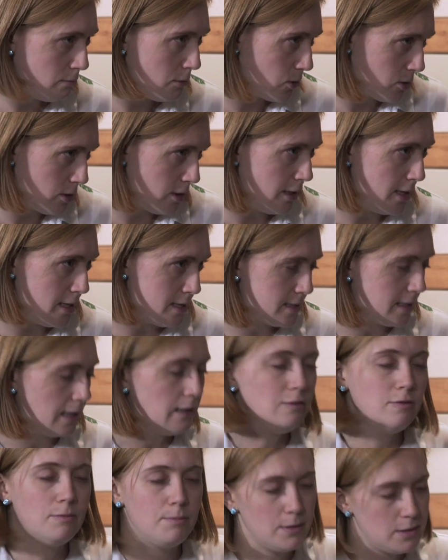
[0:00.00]
model in
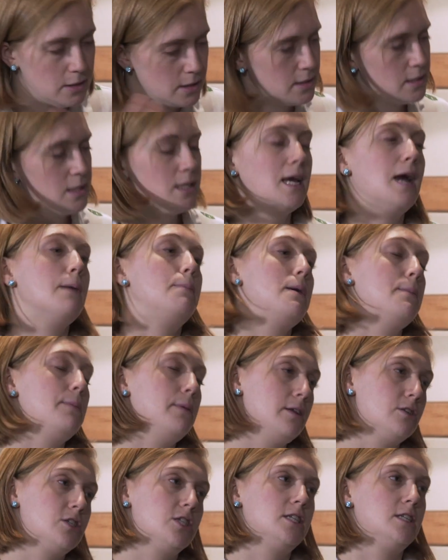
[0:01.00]
itself, but just to get
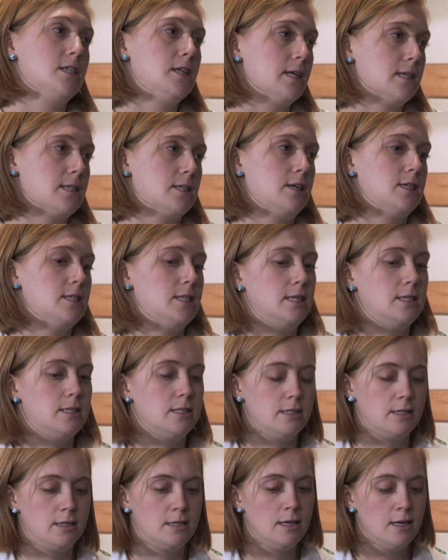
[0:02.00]
people interested and excited.
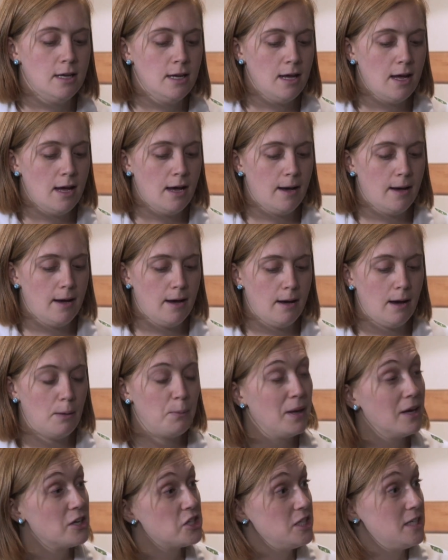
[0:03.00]
And
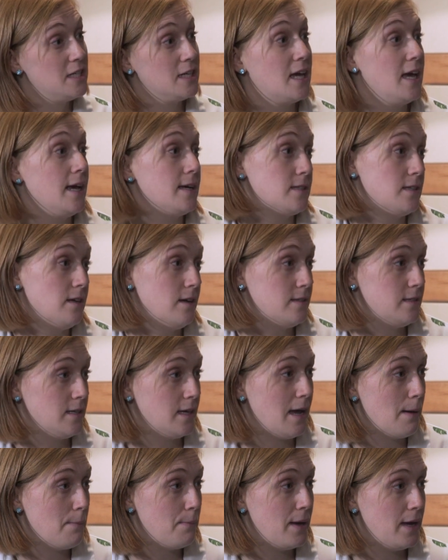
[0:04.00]
we actually did a Kickstarter
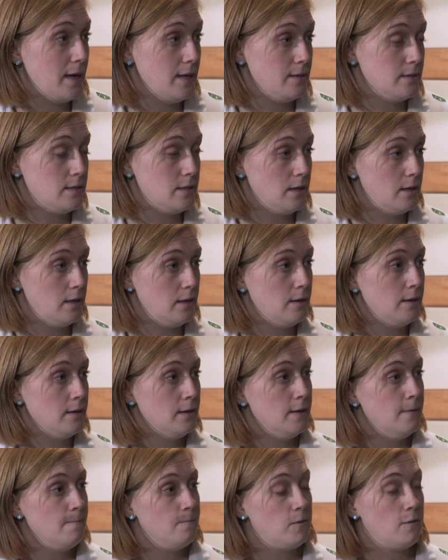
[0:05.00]
campaign to
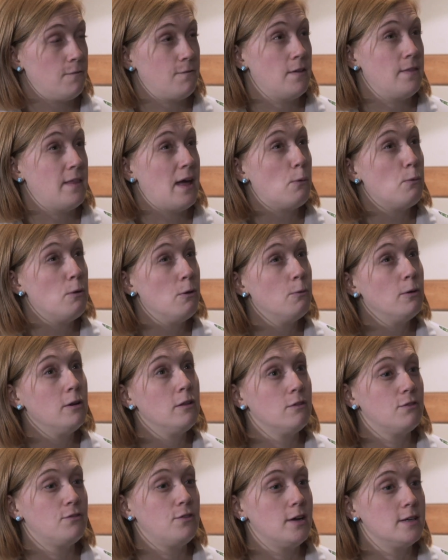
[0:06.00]
fund that. We were one
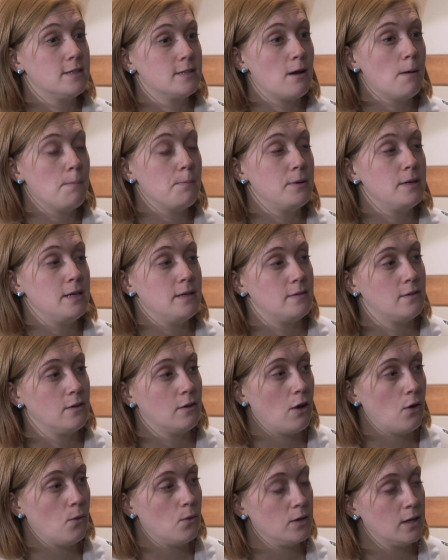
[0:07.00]
of the first companies to
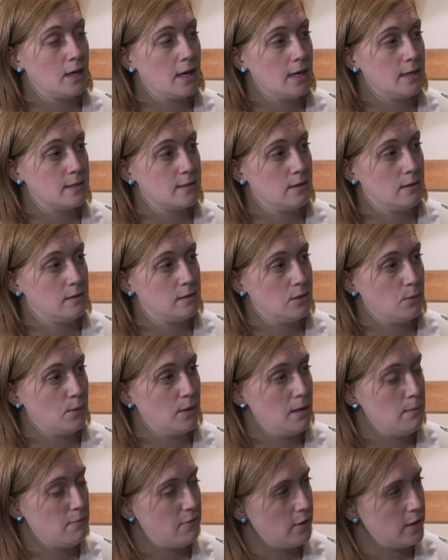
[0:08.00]
go on Kickstarter
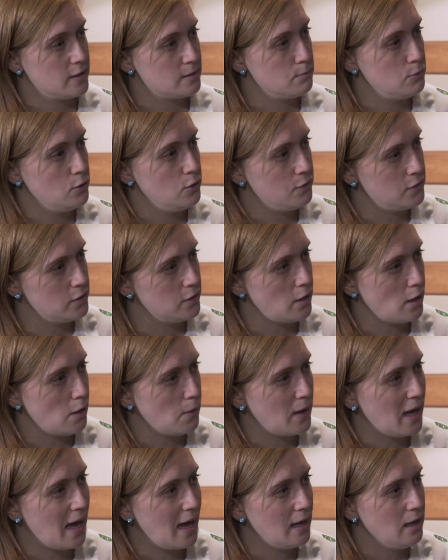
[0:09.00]
when it first moved to the
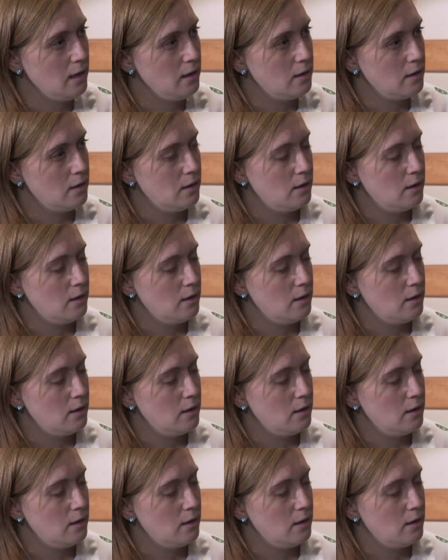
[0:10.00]
UK.